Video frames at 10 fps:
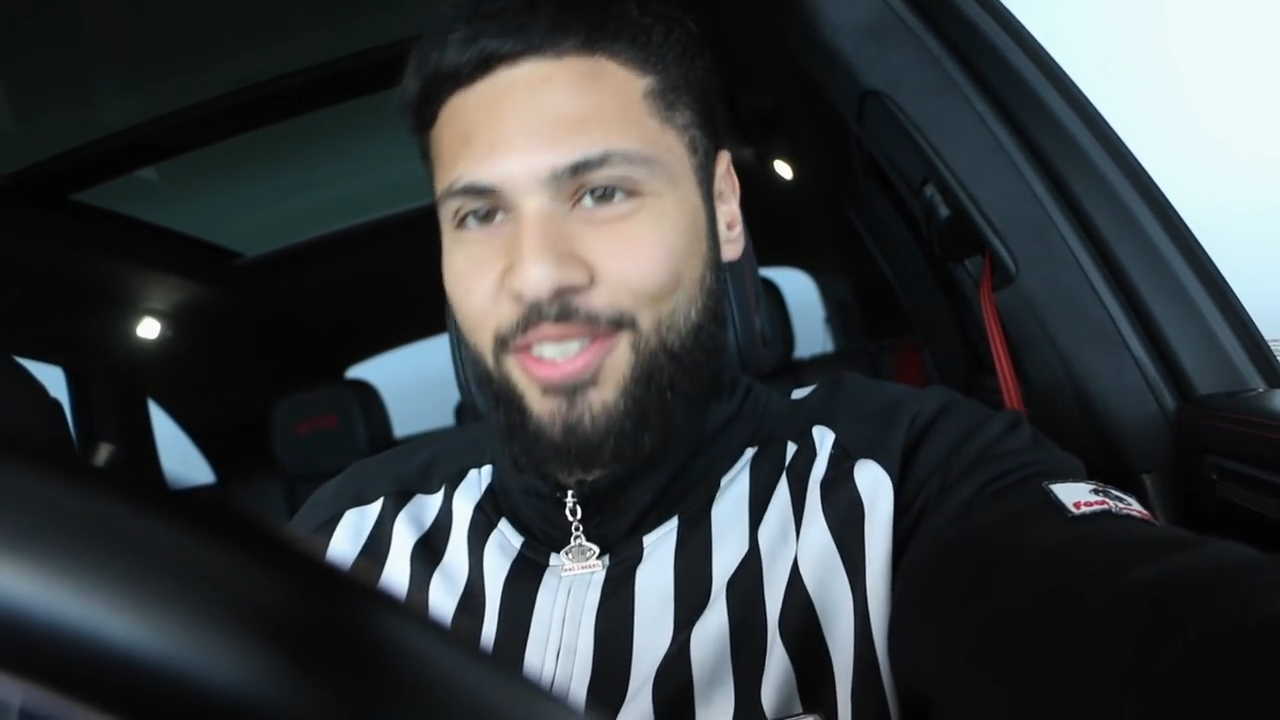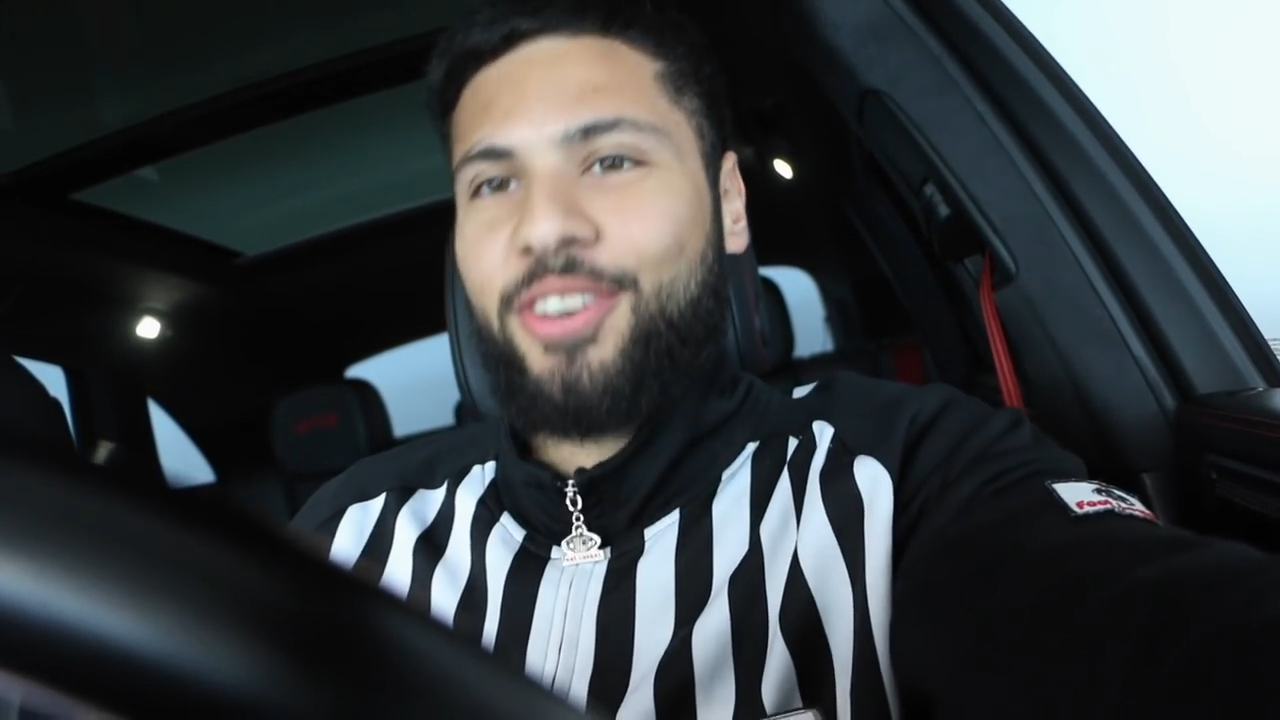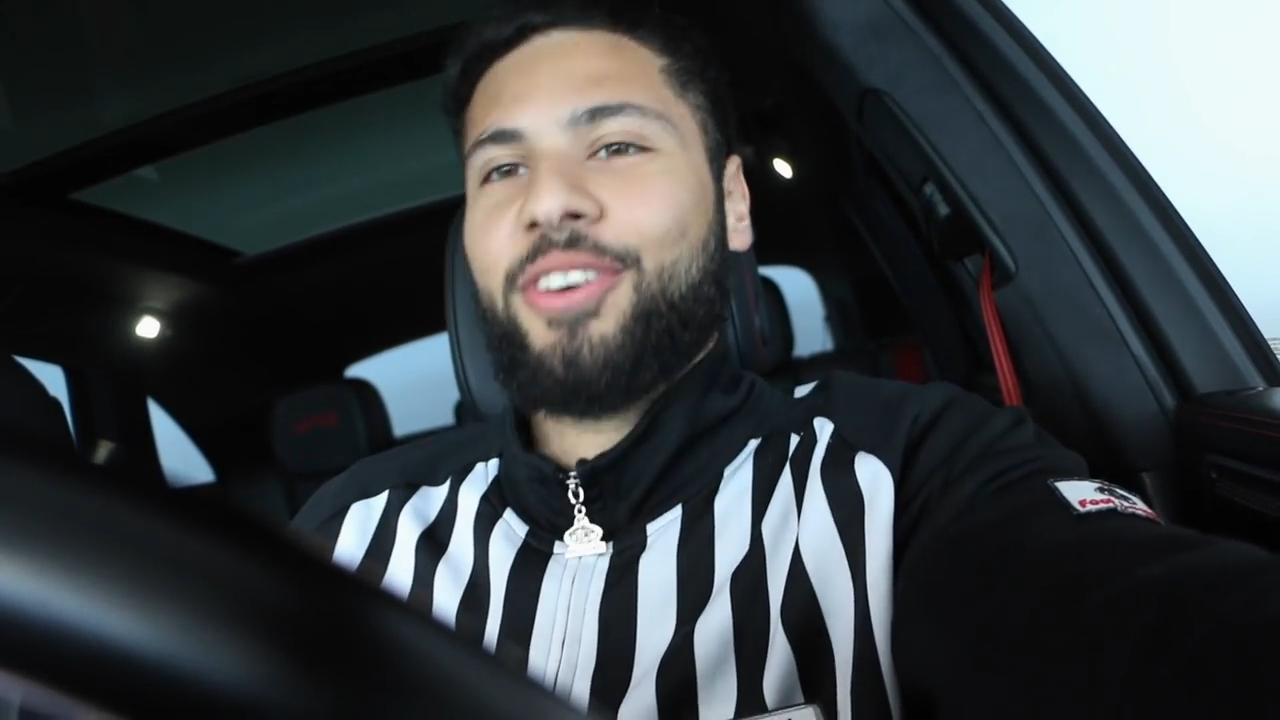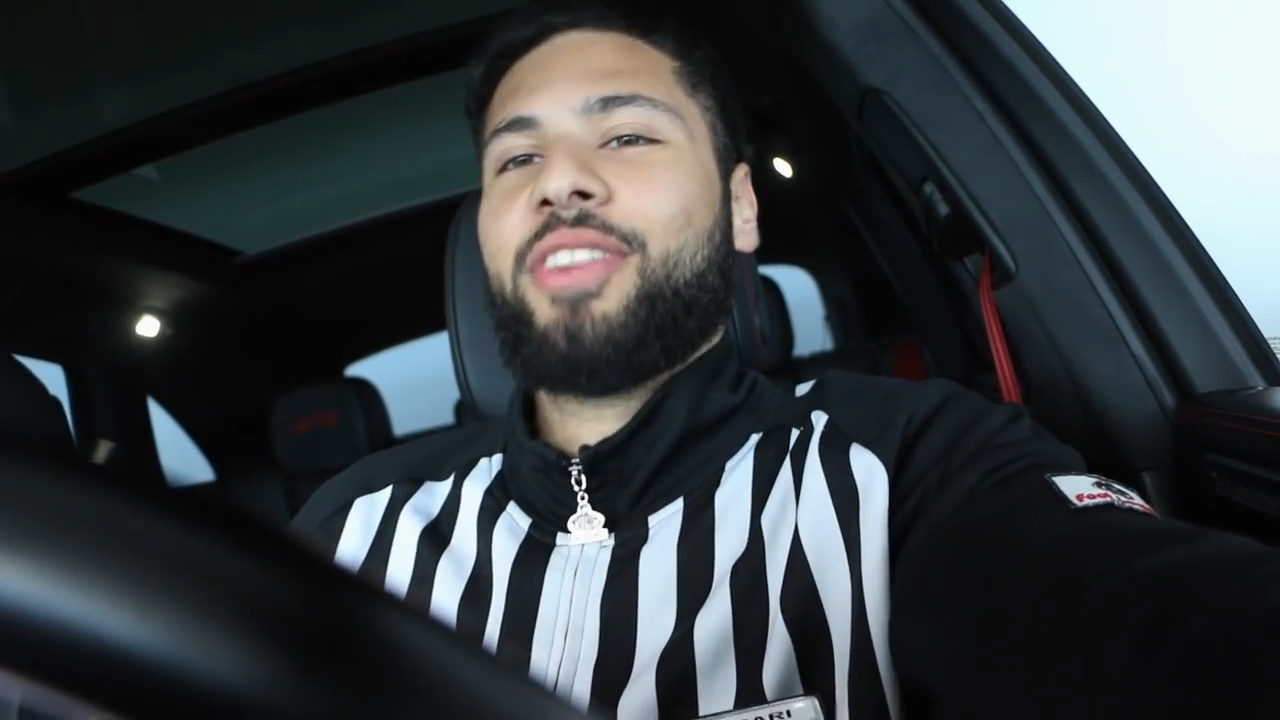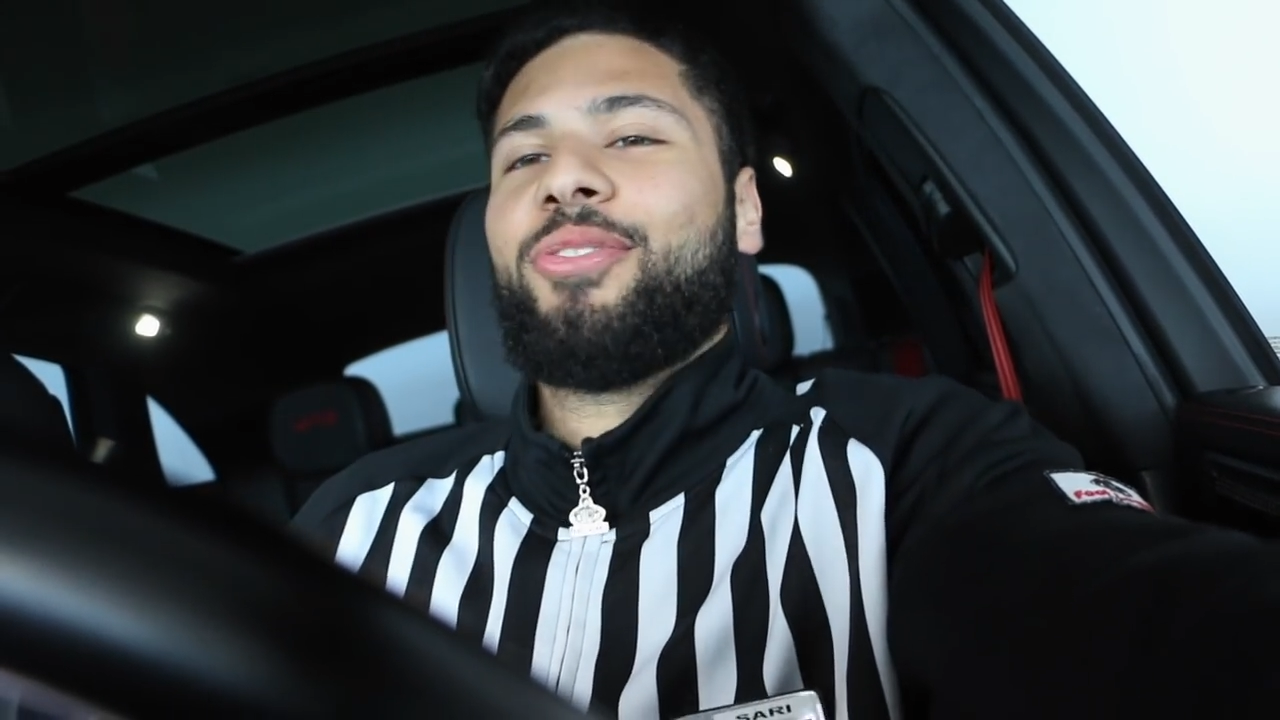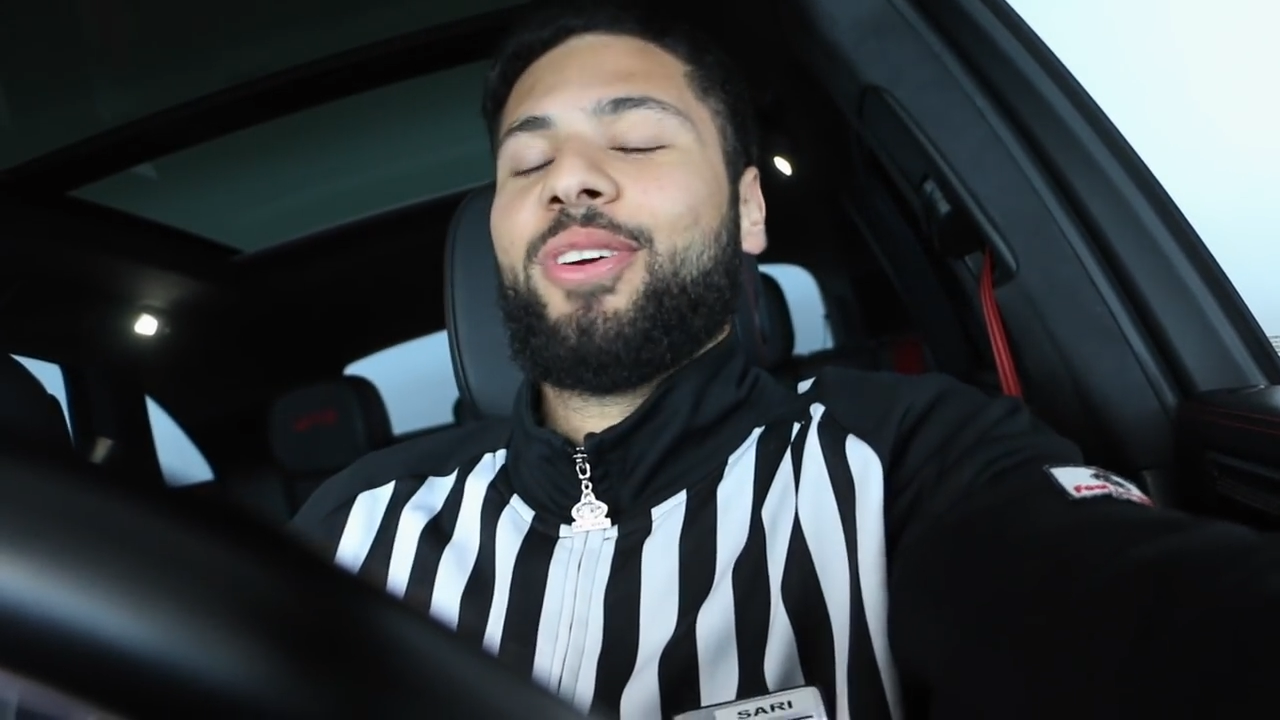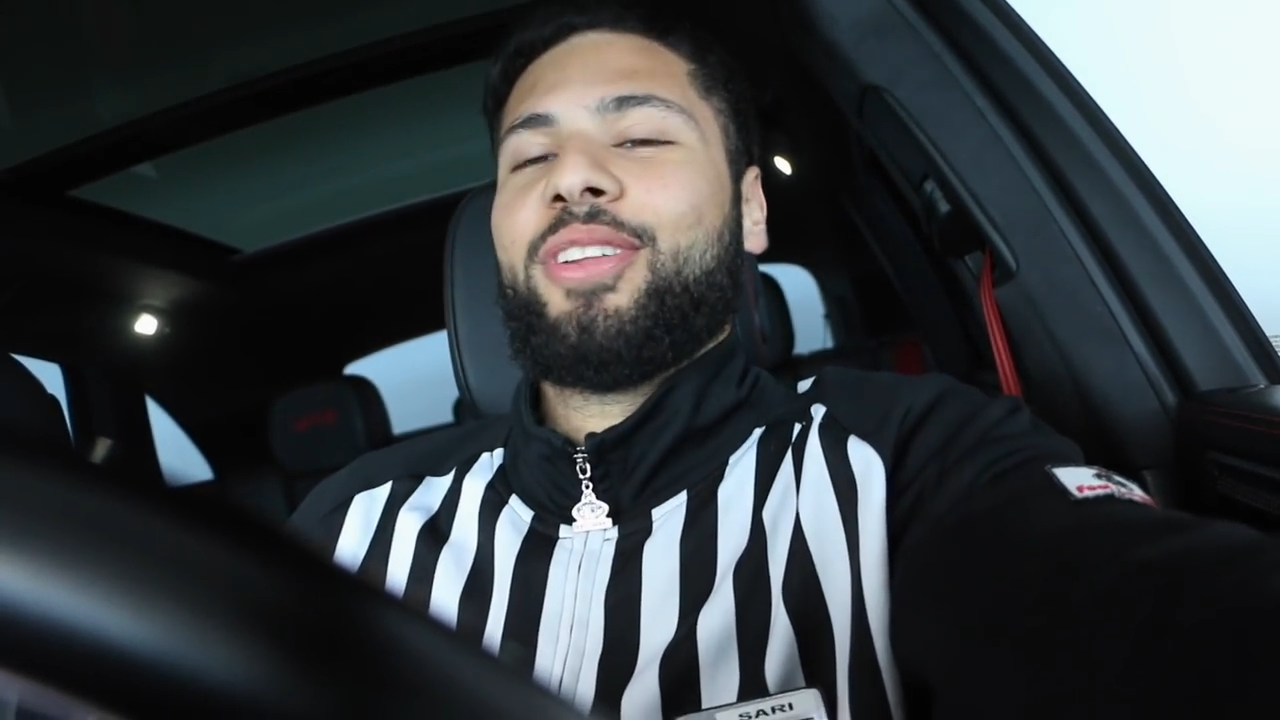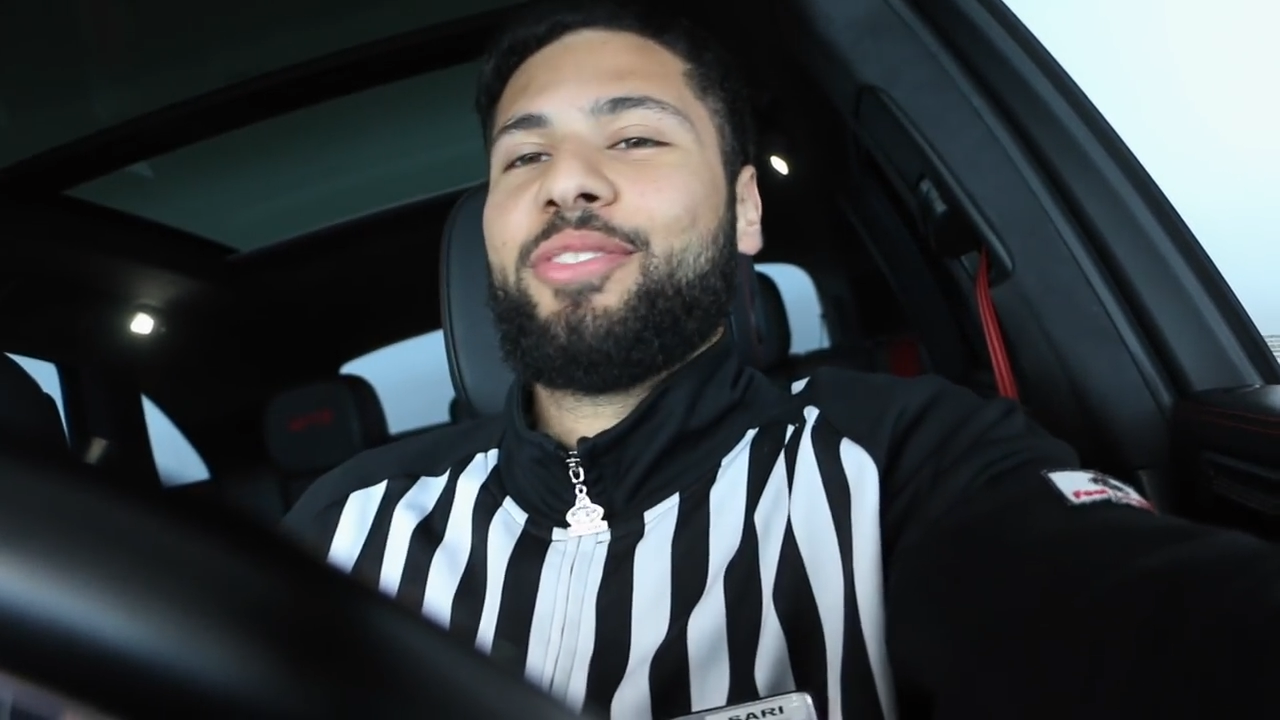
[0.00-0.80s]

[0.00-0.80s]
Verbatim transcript: you know the drill.